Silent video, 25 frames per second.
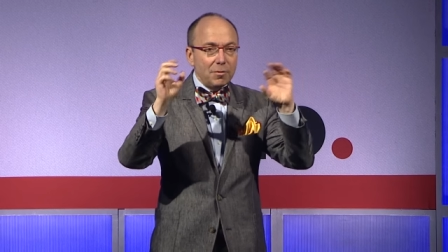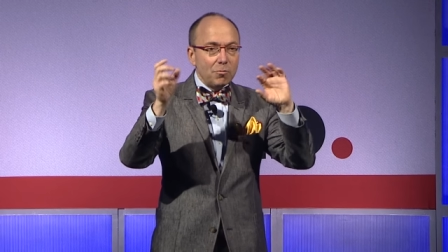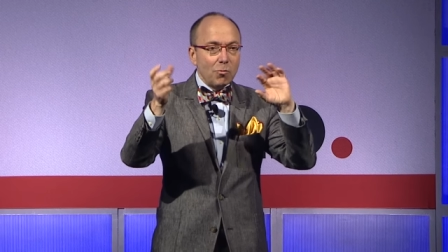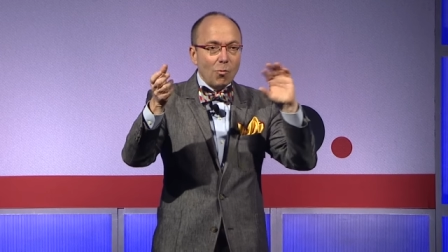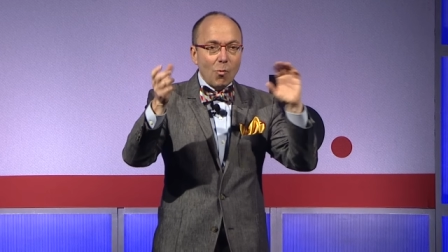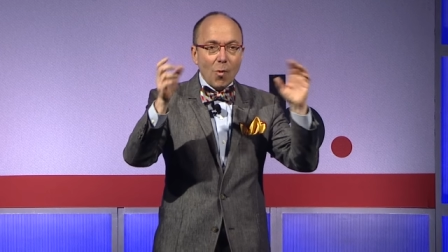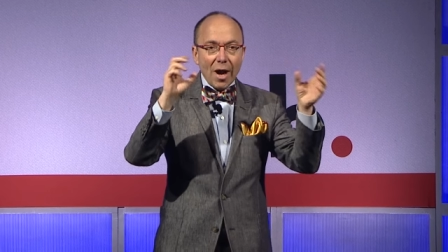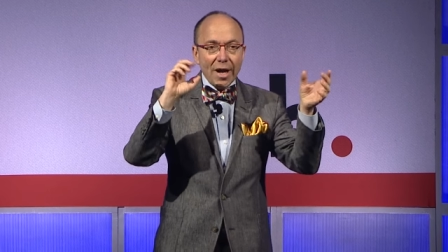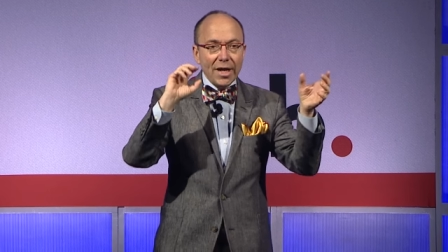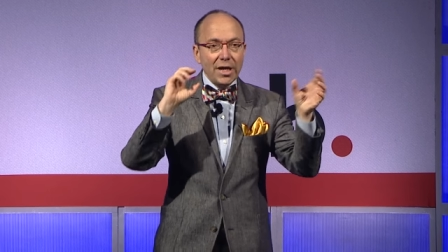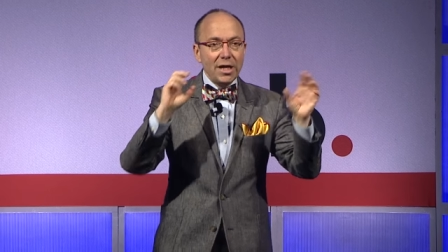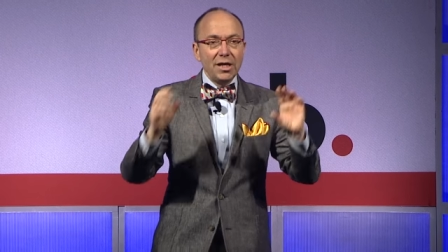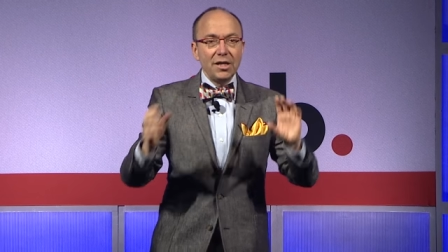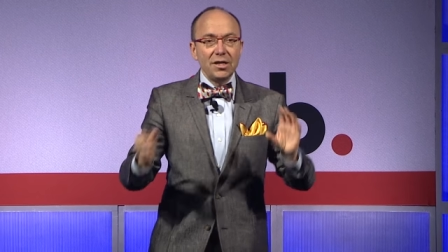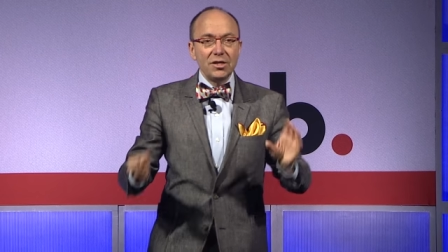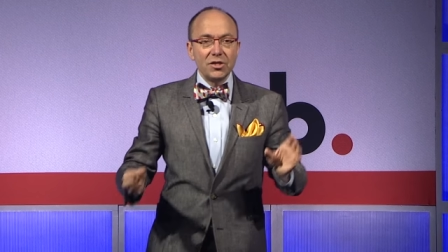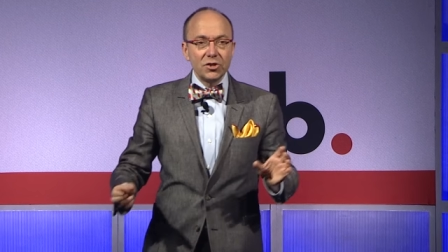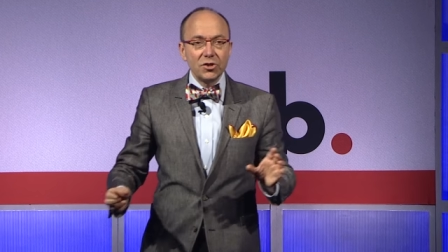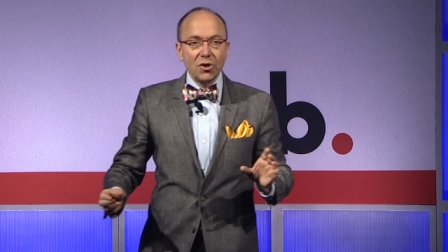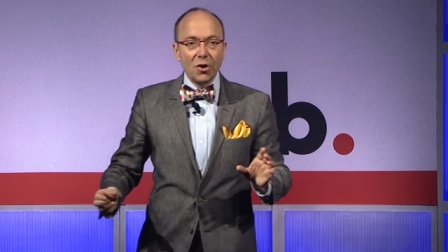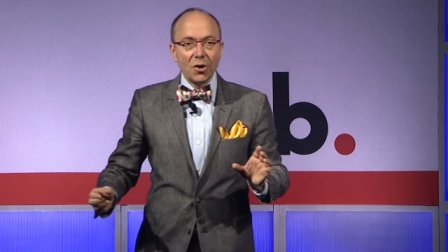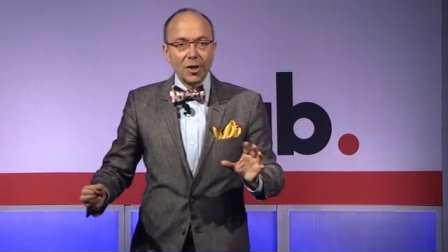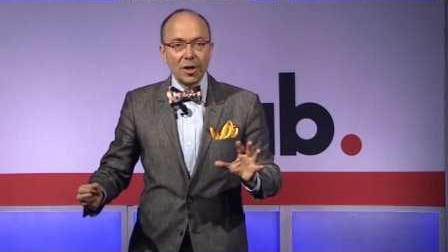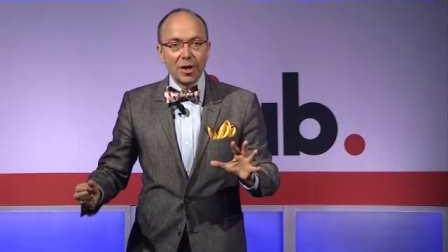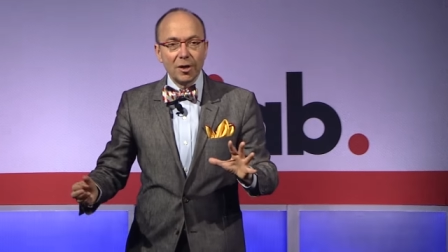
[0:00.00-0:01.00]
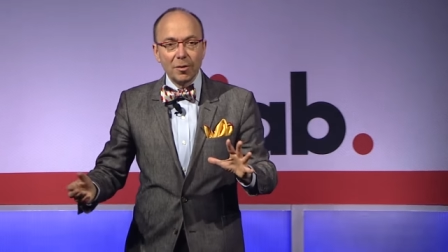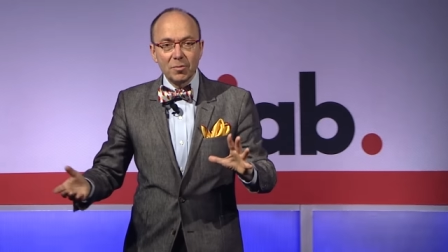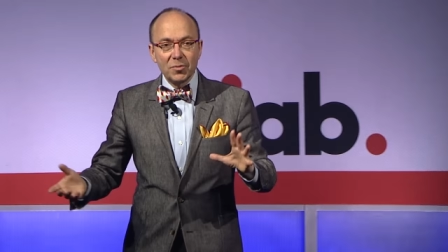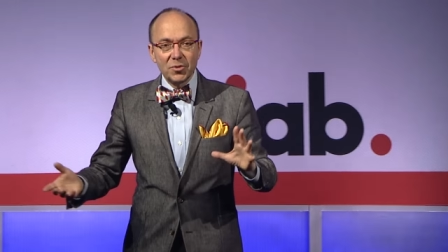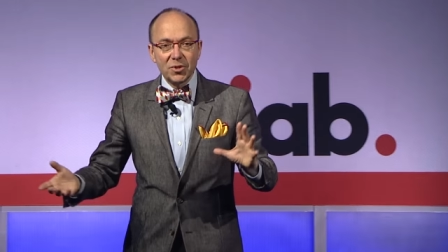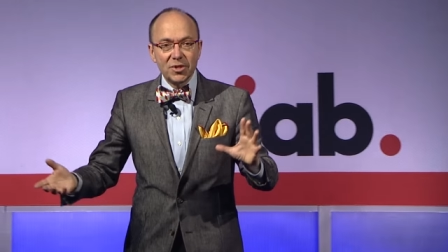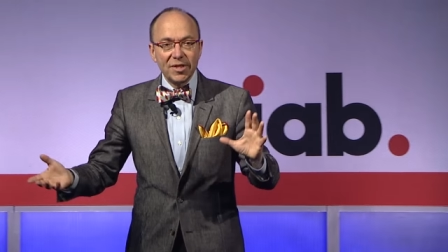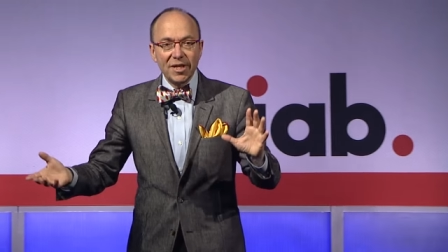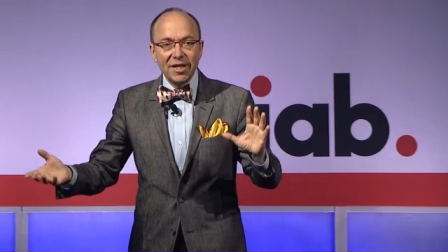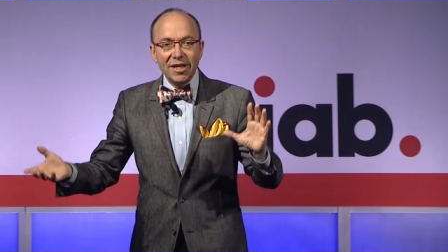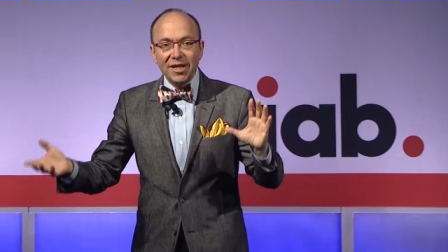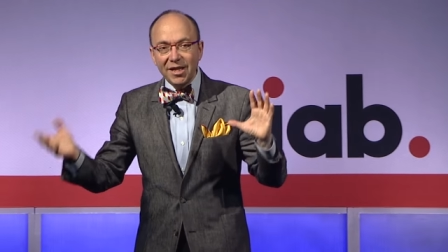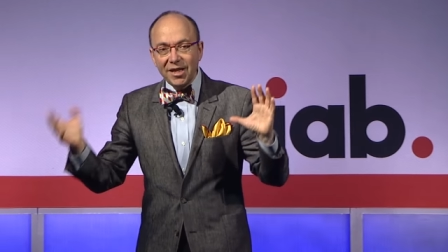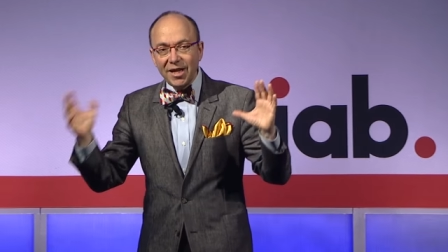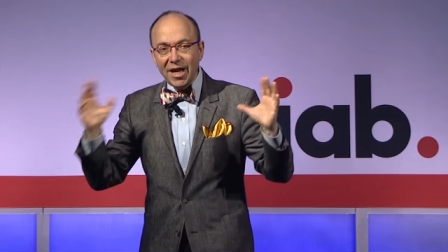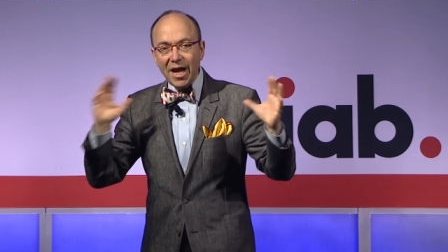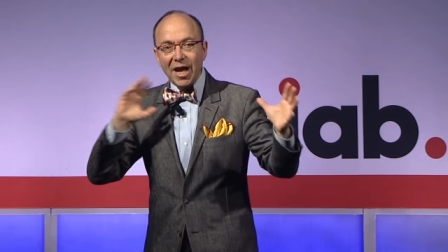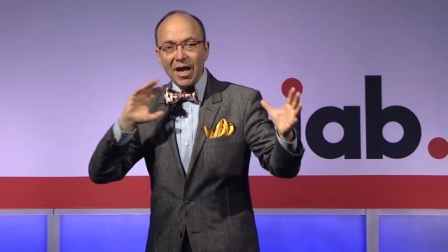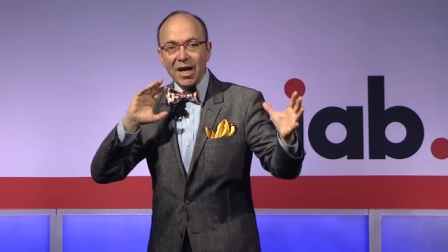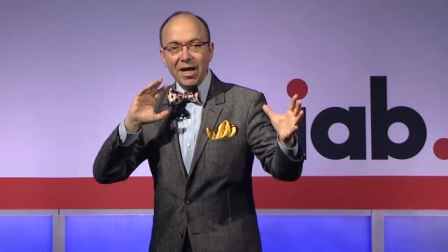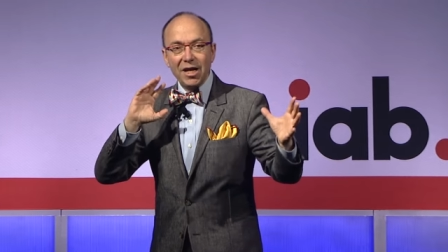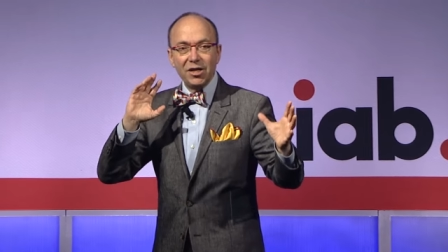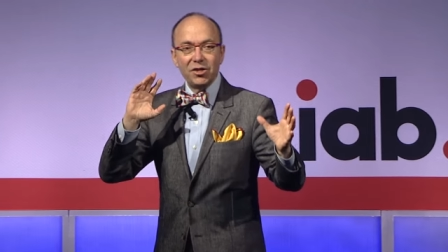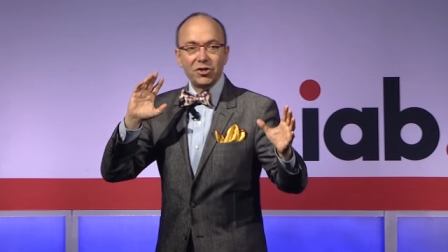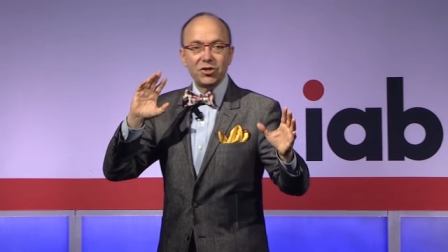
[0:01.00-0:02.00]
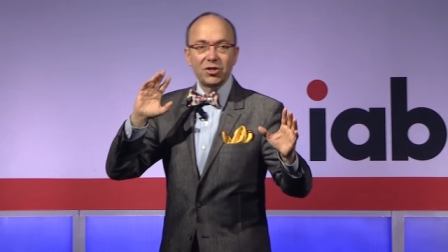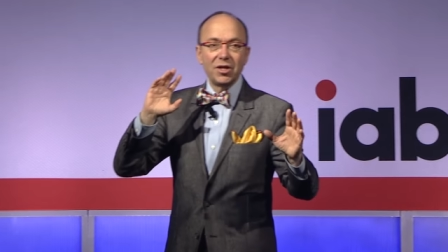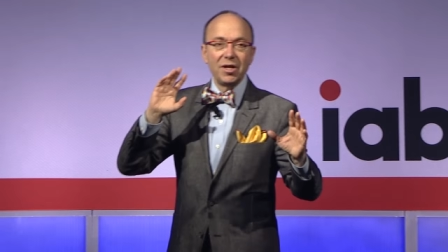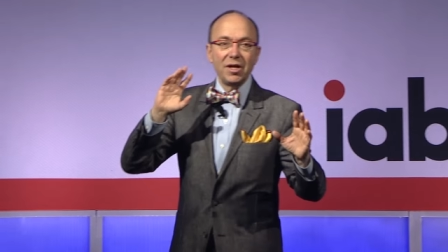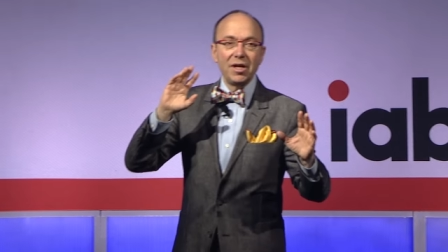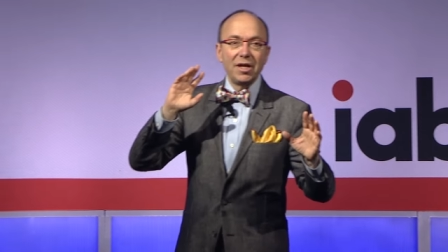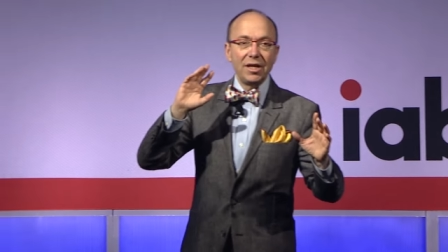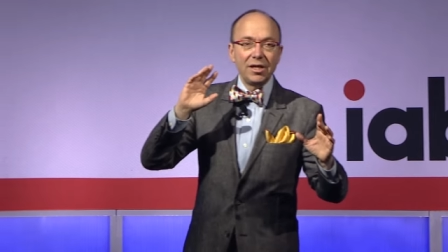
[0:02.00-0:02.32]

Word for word: whiny startups engaged